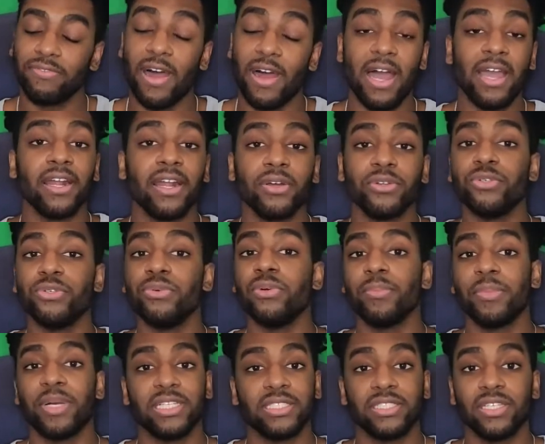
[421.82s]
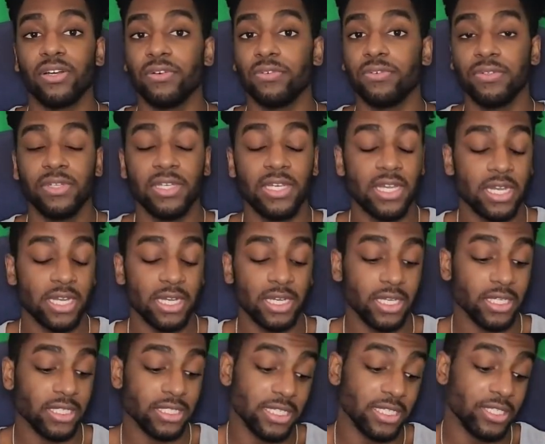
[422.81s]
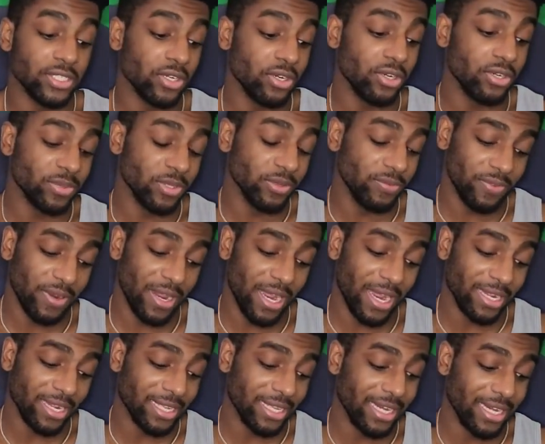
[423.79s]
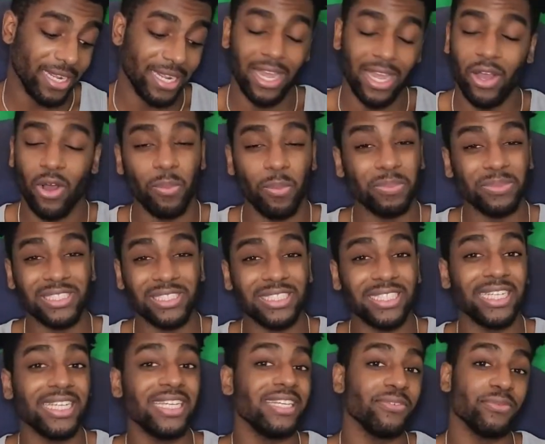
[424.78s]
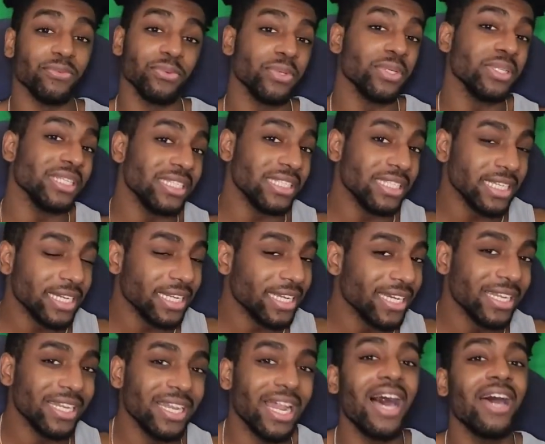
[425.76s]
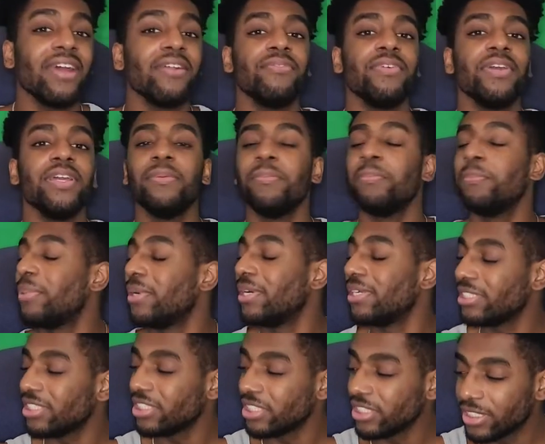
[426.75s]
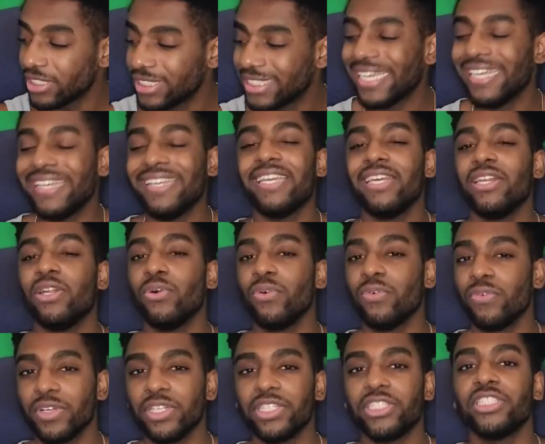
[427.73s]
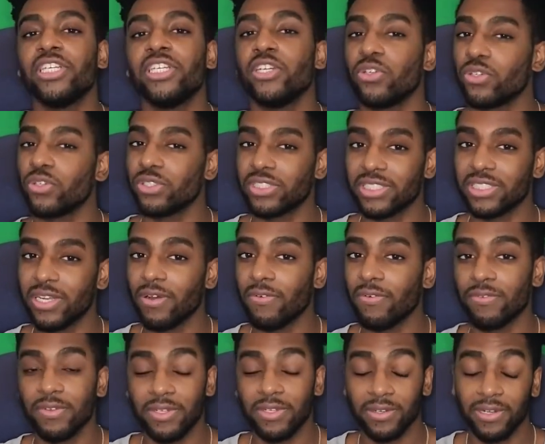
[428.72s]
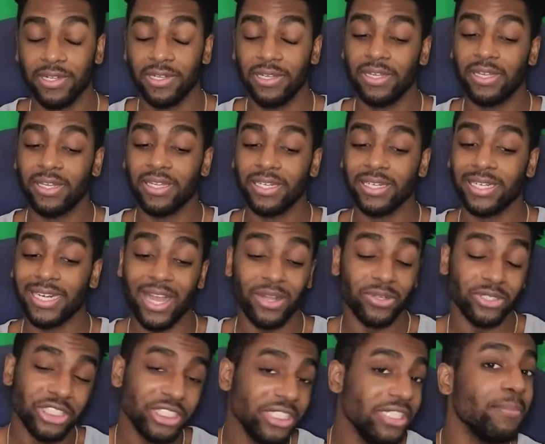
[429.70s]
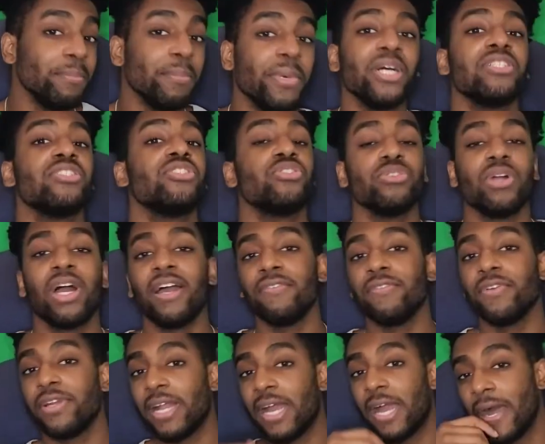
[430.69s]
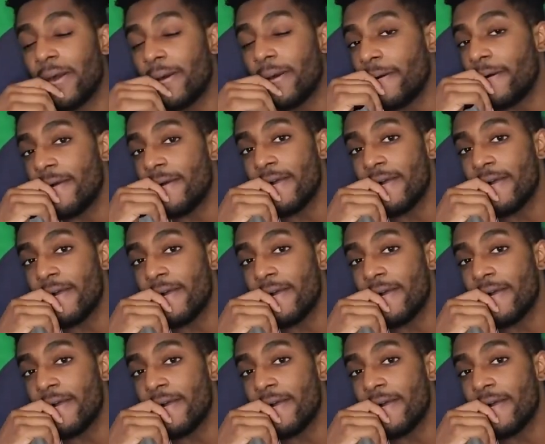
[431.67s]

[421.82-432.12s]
fine, I'll do it myself. Because in terms of like getting help, she ain't really getting a lot of it, but she's taking over the shit herself. Now, she the bus driver now,